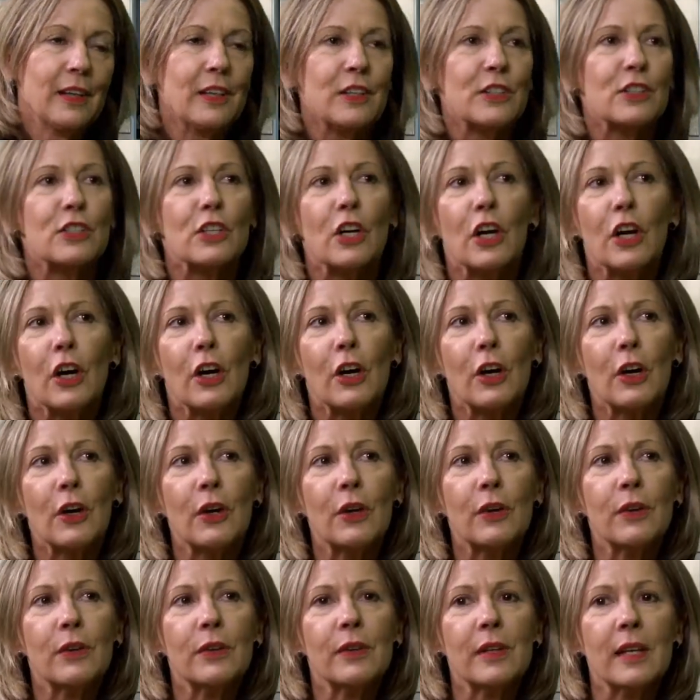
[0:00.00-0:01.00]

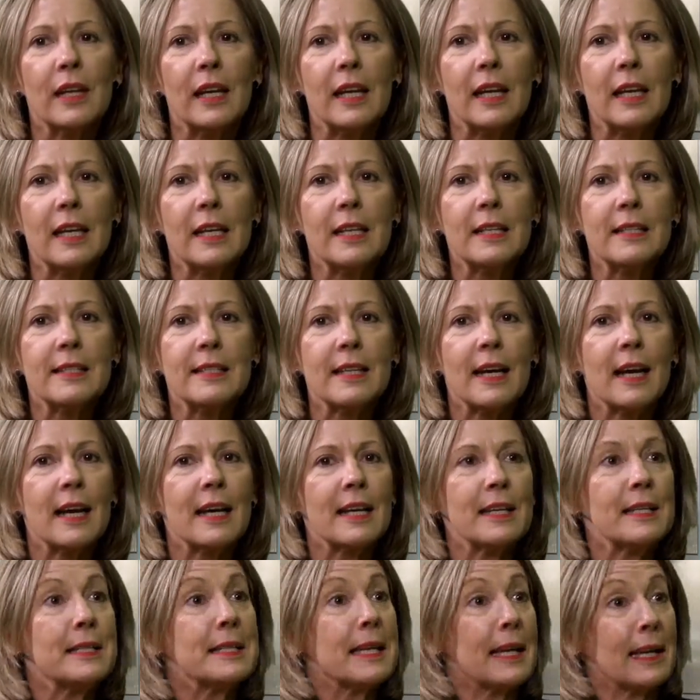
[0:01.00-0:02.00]
So it is
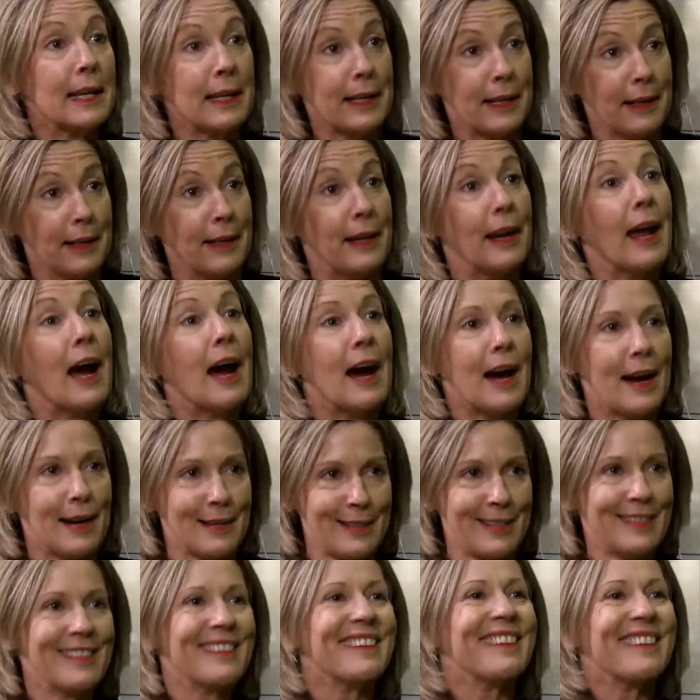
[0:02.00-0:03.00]
a delicate
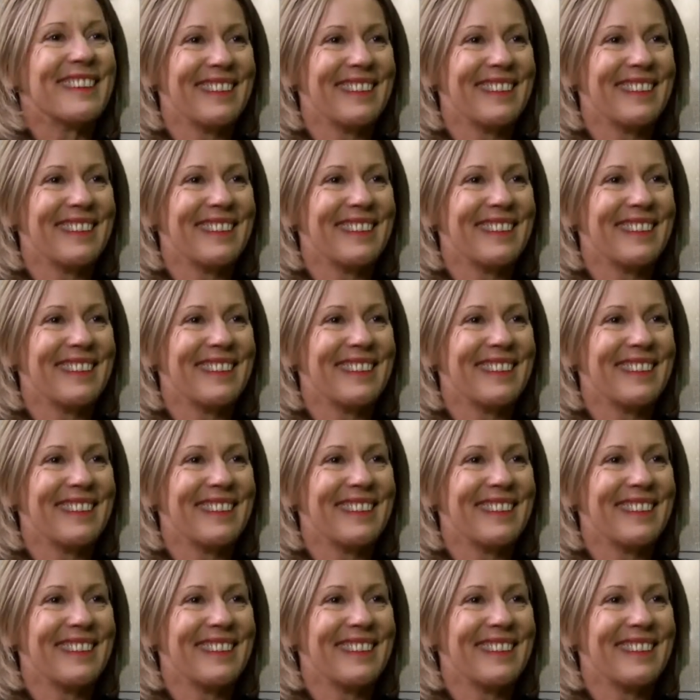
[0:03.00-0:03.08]
art.